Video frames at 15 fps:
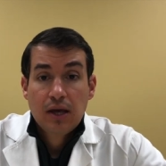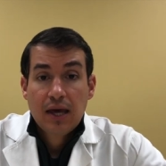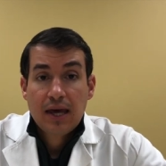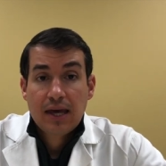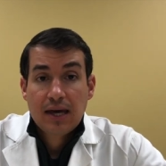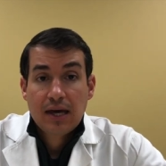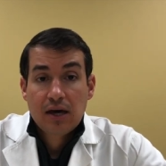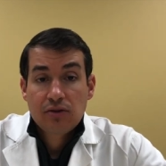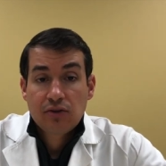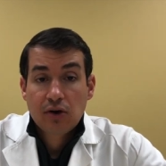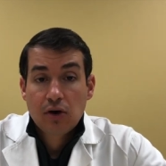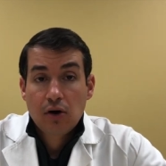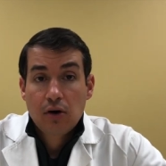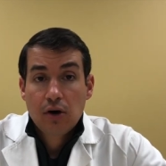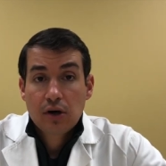And the
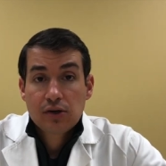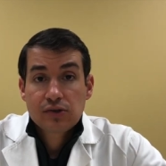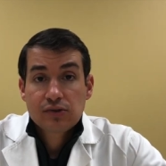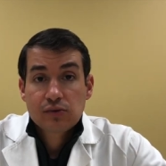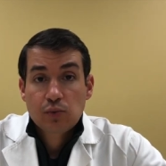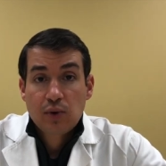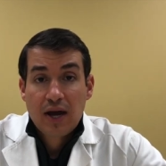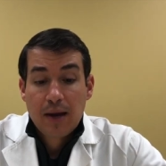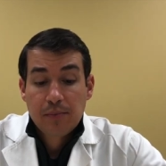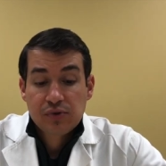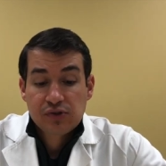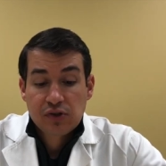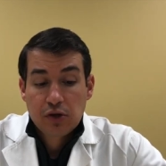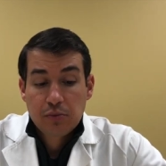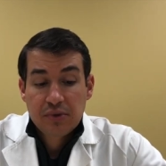gauze wrap is
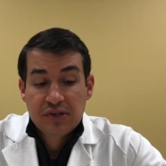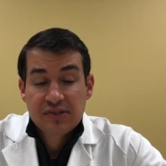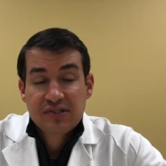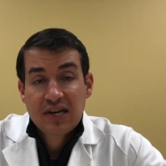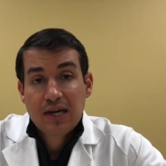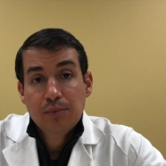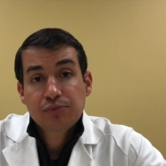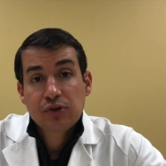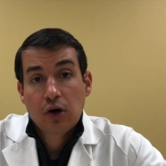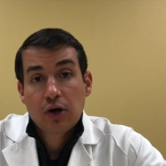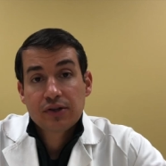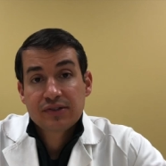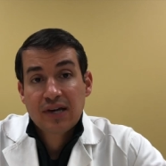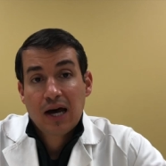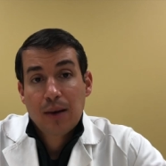going to be taped
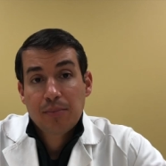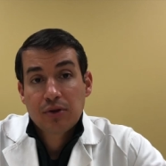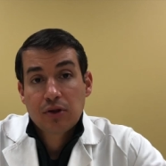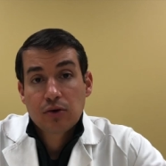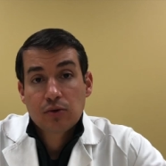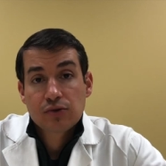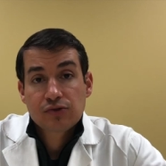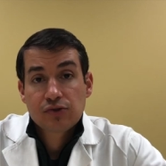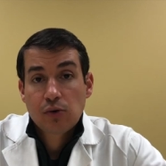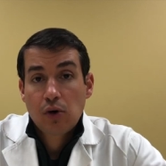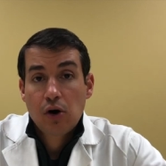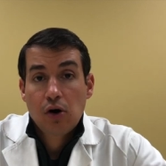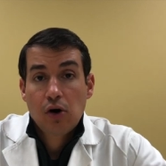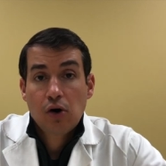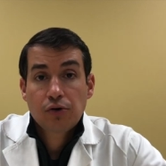on top of those. So
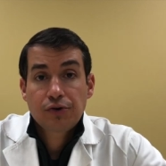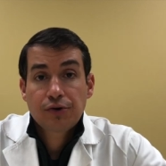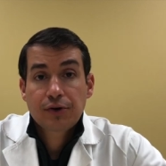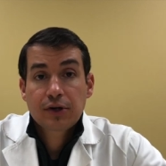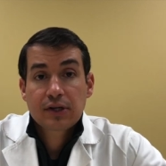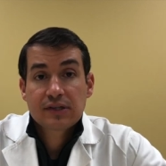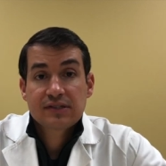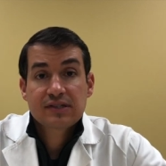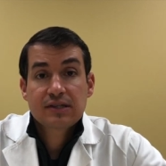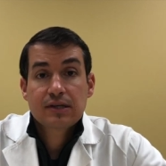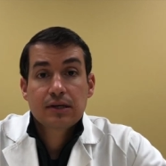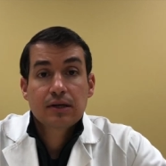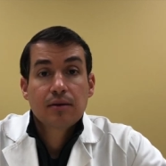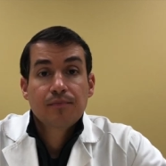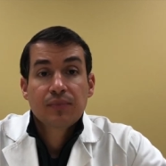all you're going to
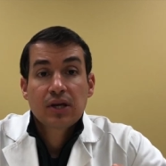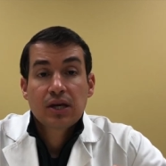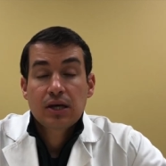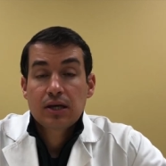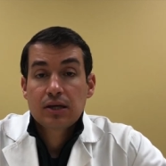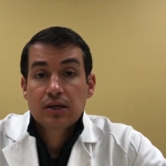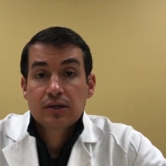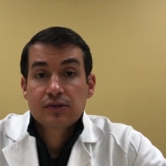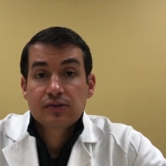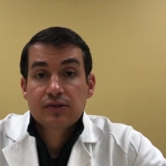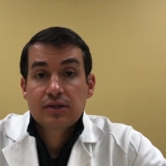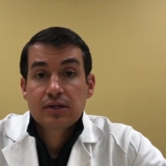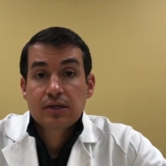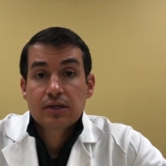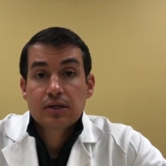see is
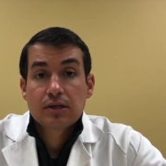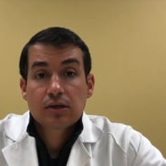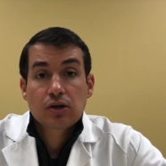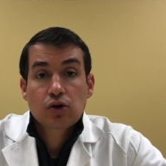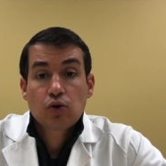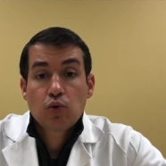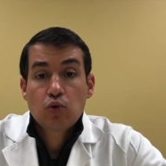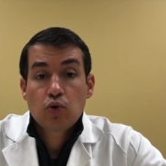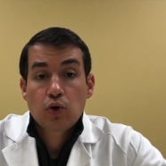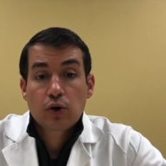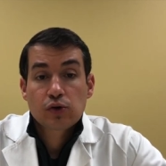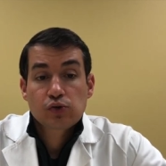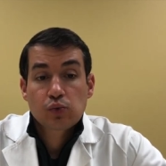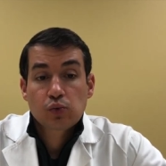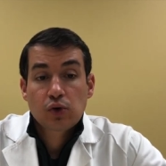the
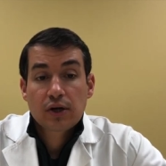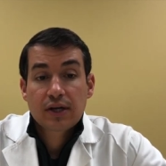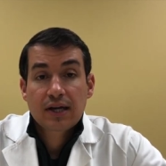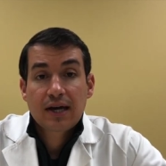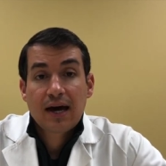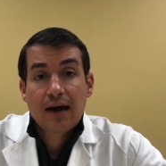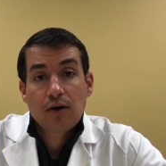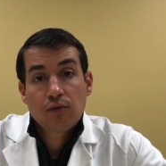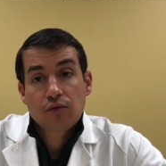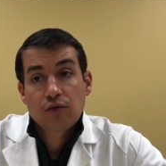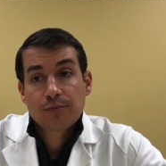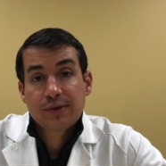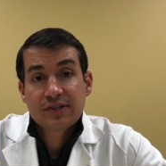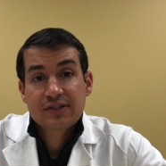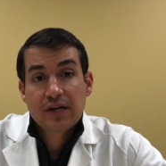cords running out
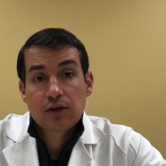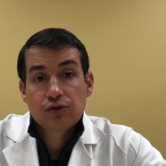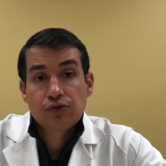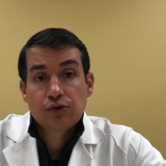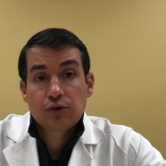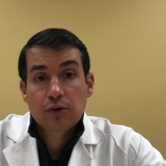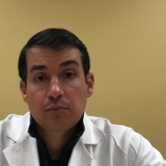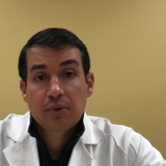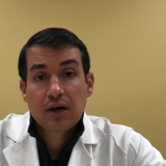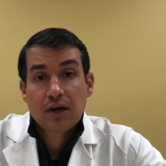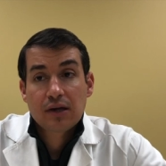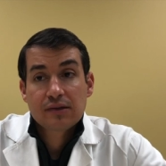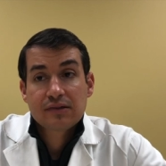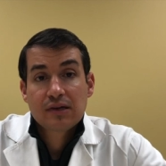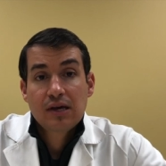from the TENS unit
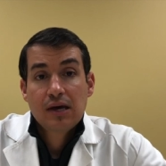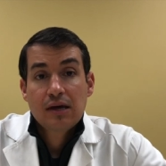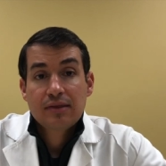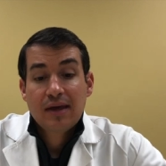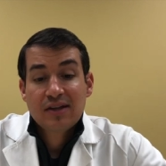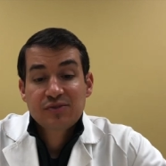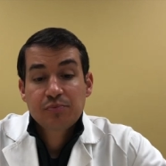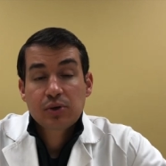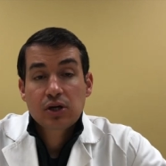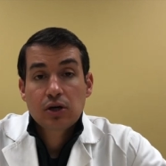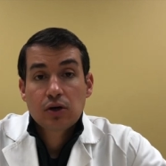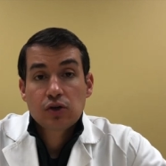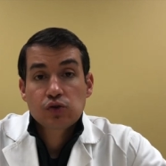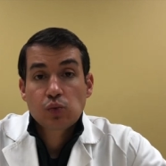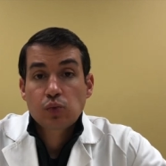pads. That's
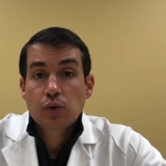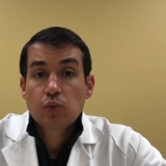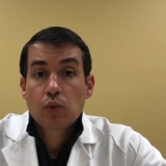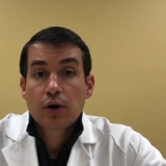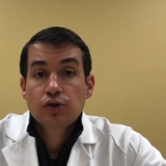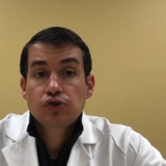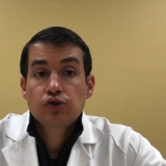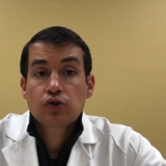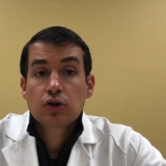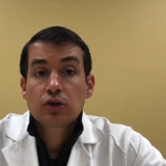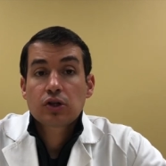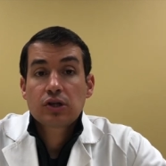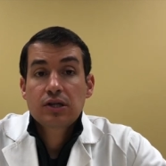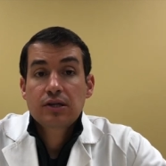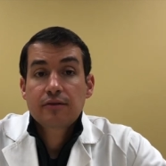because we want you to
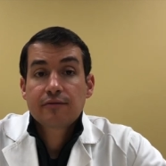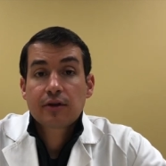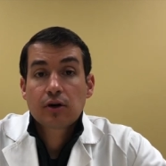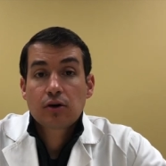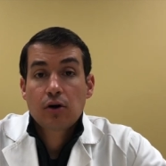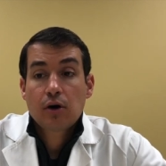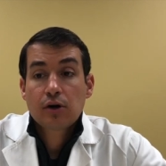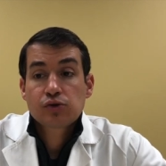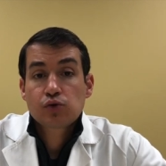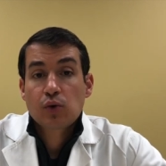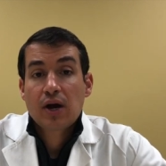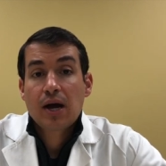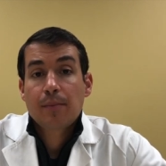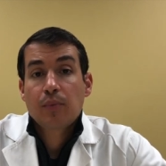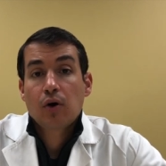leave the gauze
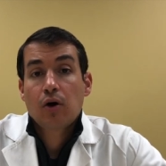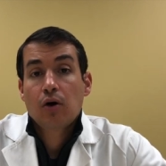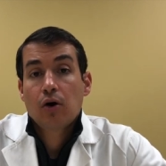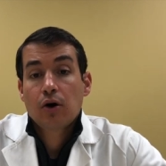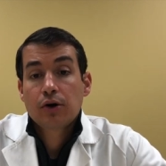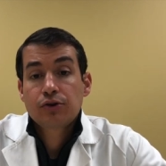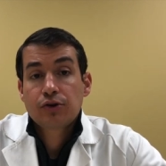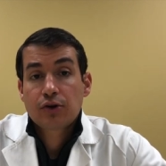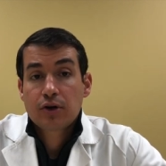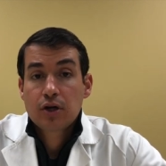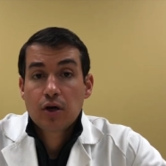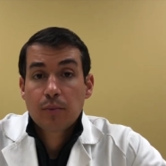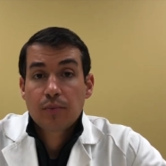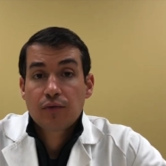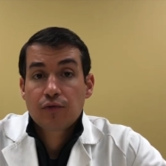wrap on your
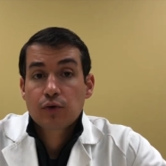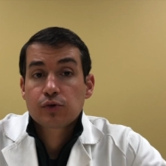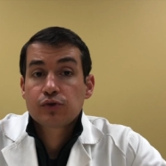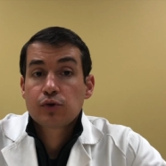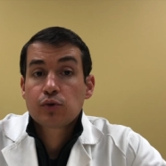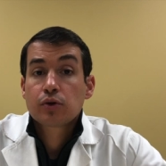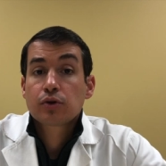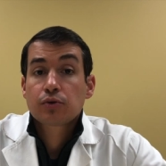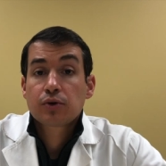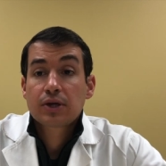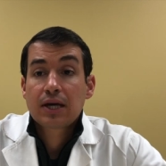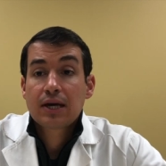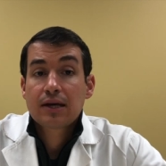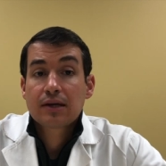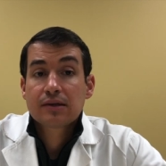hip for 2 to 3
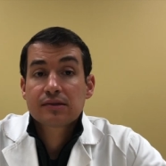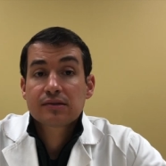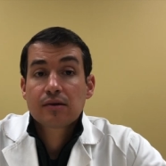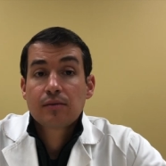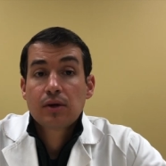days